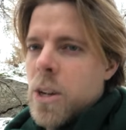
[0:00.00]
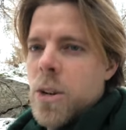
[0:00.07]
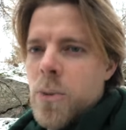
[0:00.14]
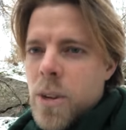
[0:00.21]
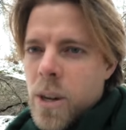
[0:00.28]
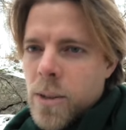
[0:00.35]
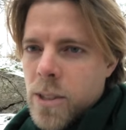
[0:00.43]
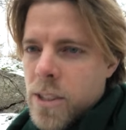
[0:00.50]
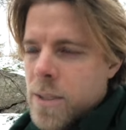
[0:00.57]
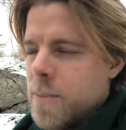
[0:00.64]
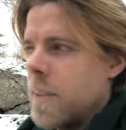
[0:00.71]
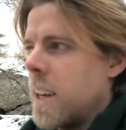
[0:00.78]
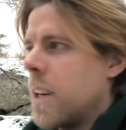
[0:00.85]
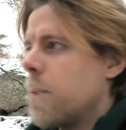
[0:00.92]
Who knows?
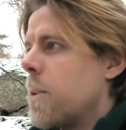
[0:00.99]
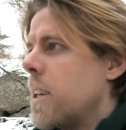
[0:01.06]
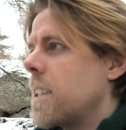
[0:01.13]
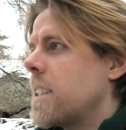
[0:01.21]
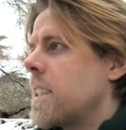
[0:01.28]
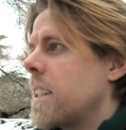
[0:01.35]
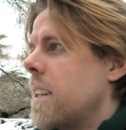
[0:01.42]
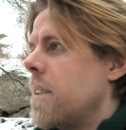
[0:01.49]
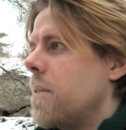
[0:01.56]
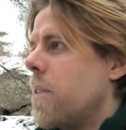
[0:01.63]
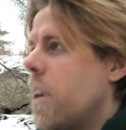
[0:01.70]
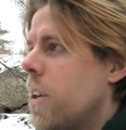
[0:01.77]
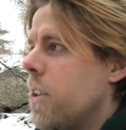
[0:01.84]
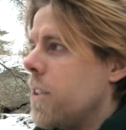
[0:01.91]
It was
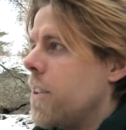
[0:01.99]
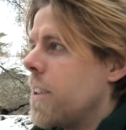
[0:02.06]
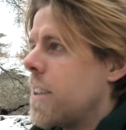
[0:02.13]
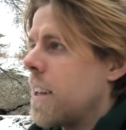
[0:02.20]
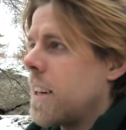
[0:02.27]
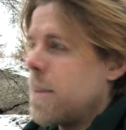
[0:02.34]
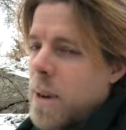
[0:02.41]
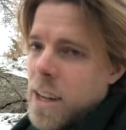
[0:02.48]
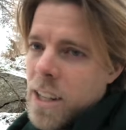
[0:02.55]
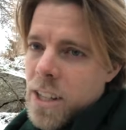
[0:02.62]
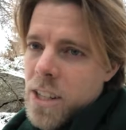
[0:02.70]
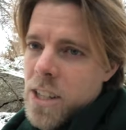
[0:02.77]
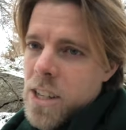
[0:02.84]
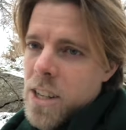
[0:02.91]
very good that I
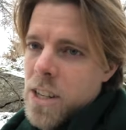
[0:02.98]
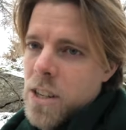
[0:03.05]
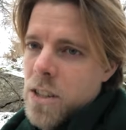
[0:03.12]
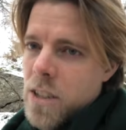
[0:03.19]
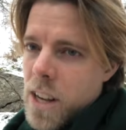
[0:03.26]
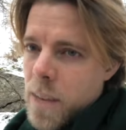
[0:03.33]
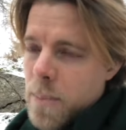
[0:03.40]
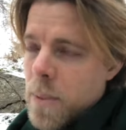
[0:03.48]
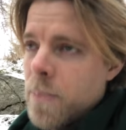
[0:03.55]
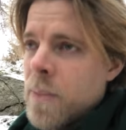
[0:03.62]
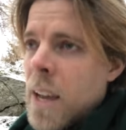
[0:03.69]
managed to sleep.